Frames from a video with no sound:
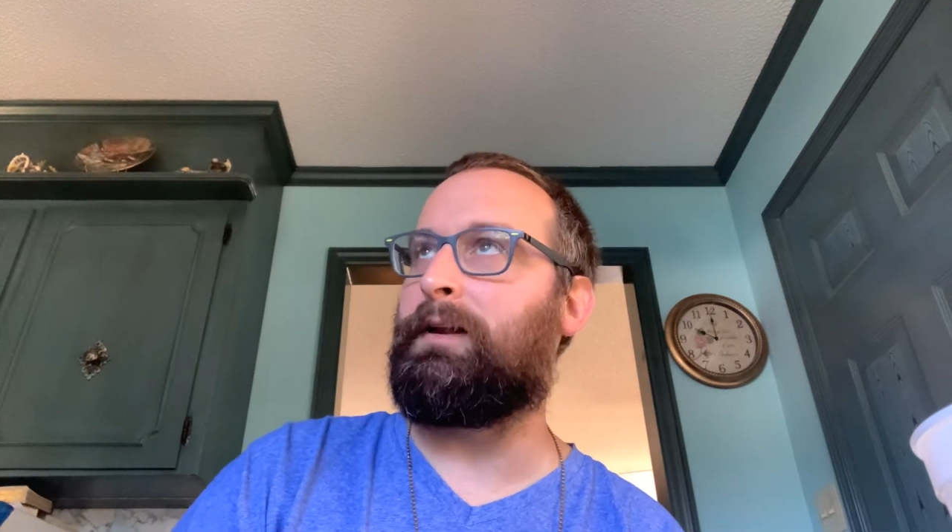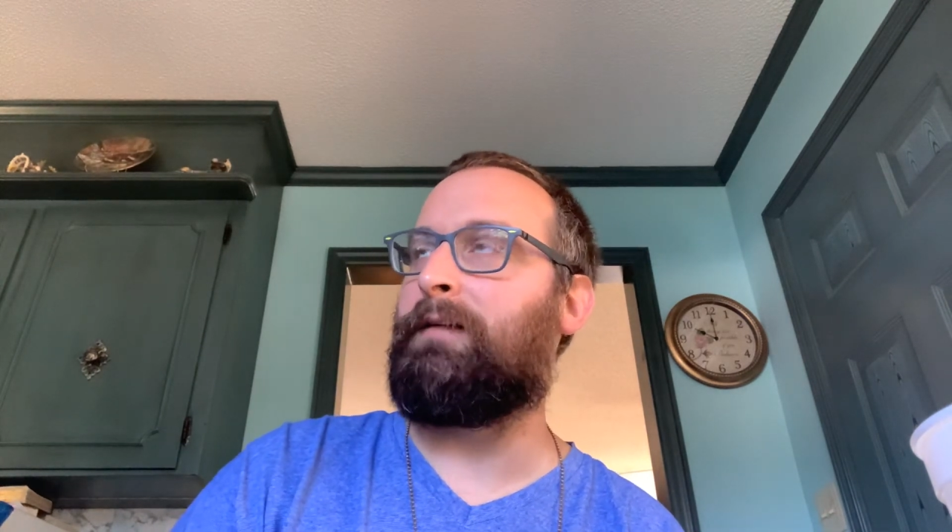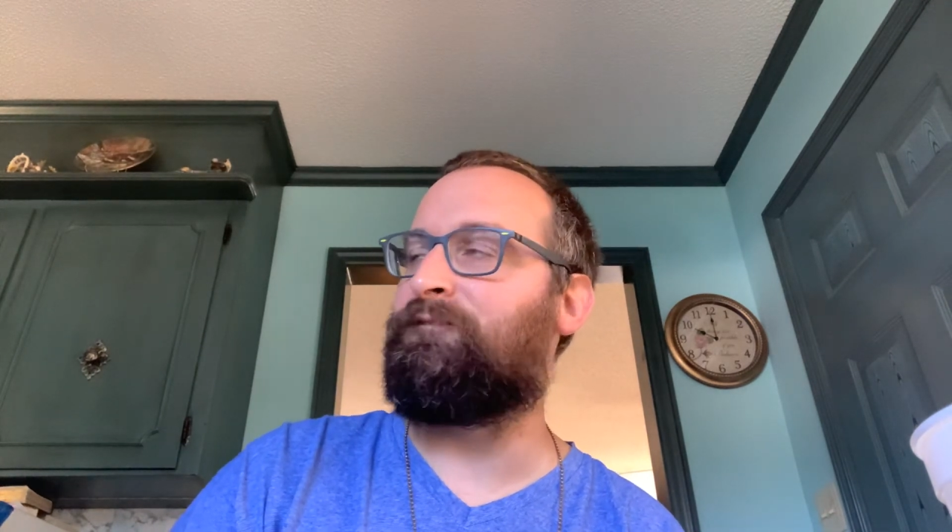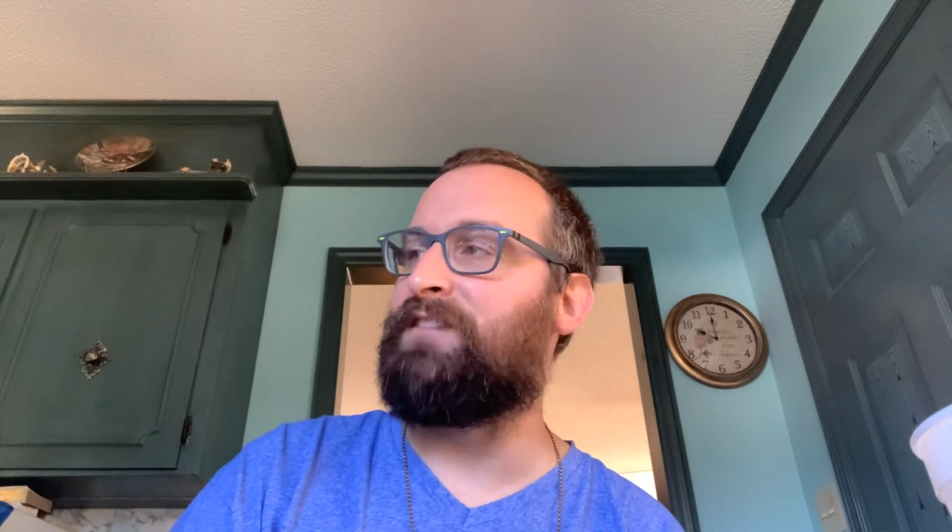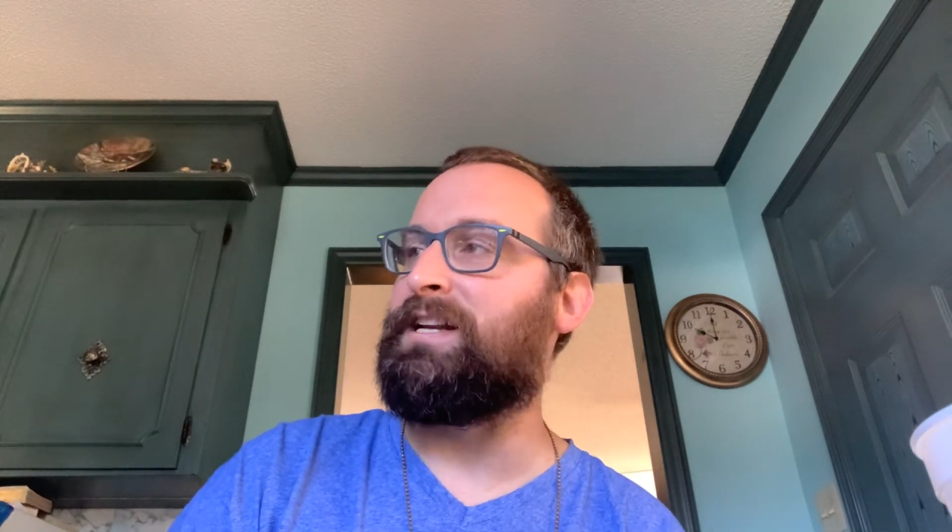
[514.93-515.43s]

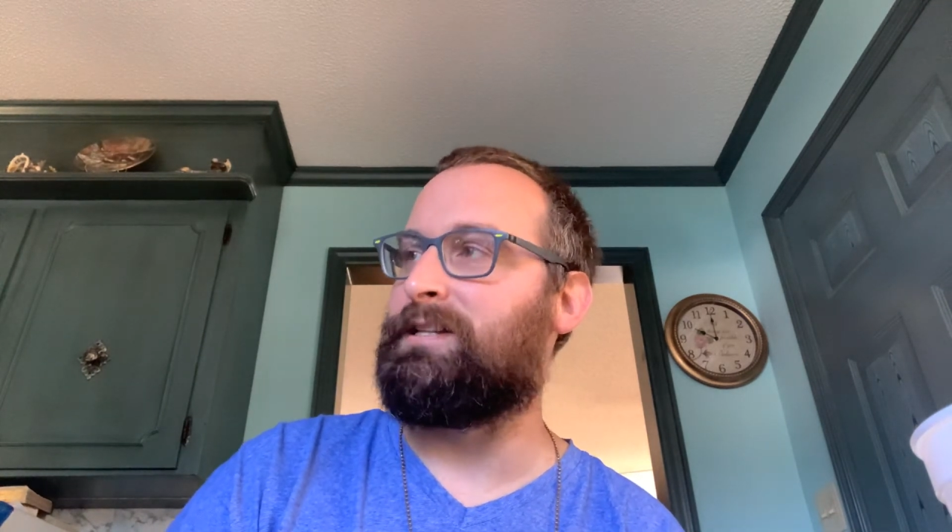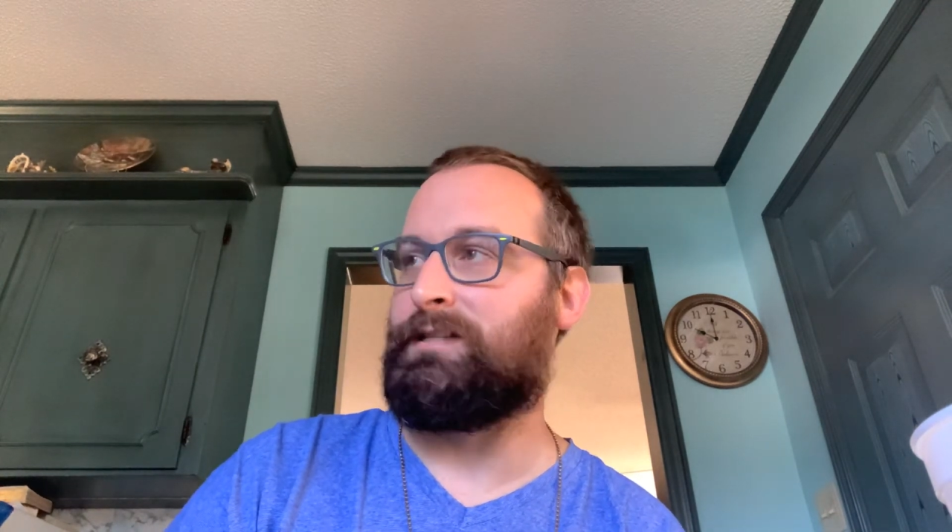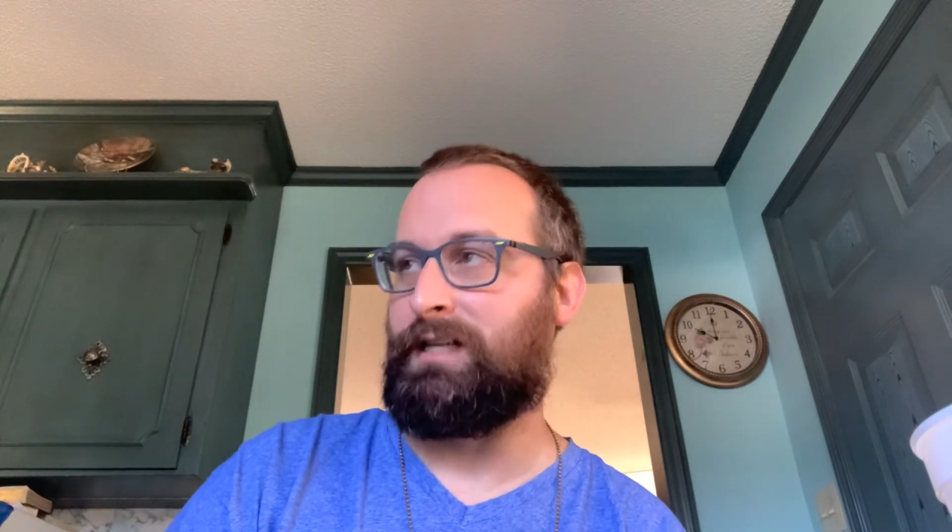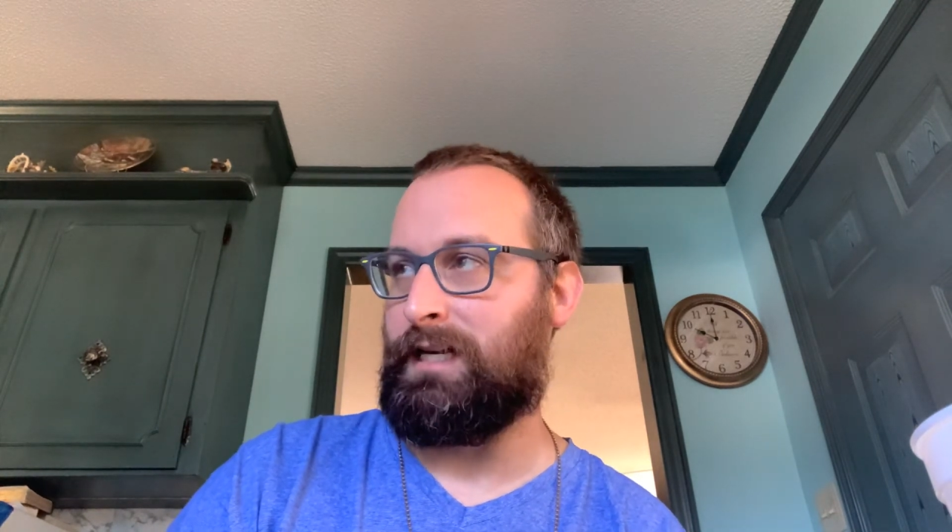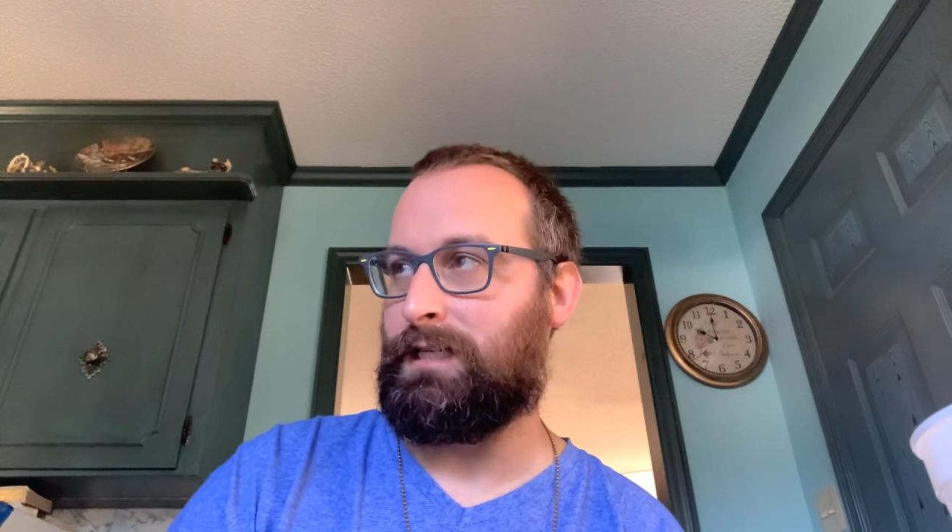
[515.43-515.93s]
invented
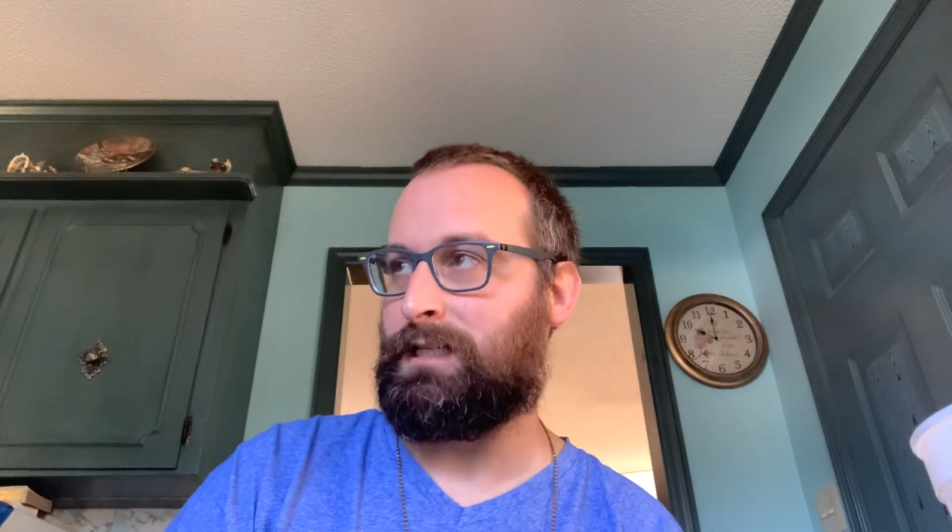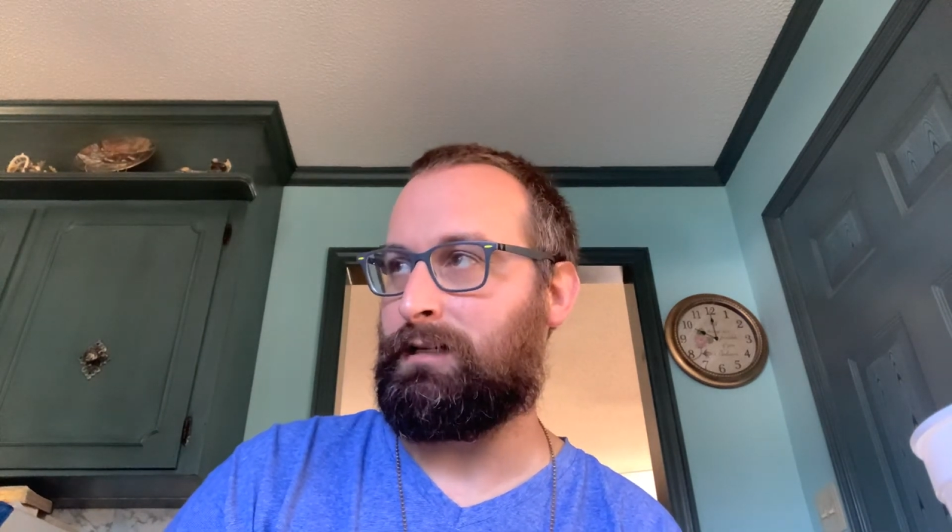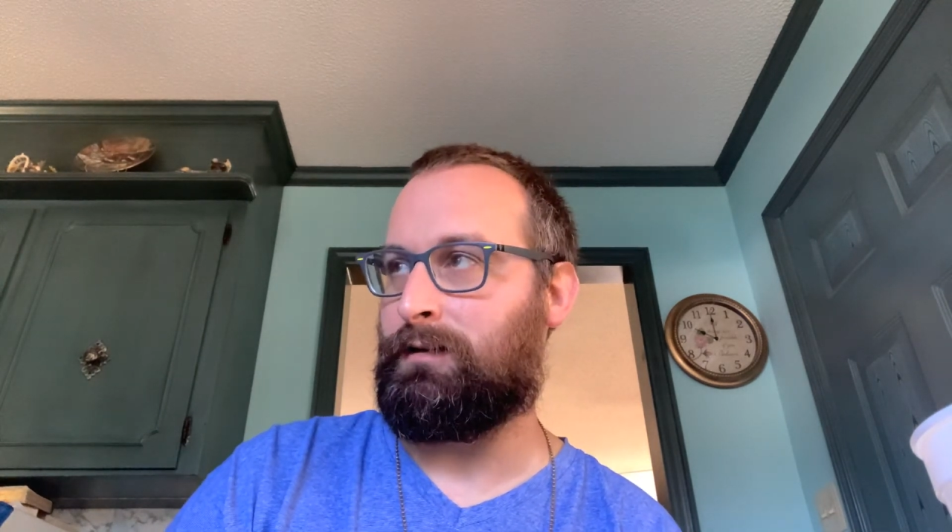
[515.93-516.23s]
yet,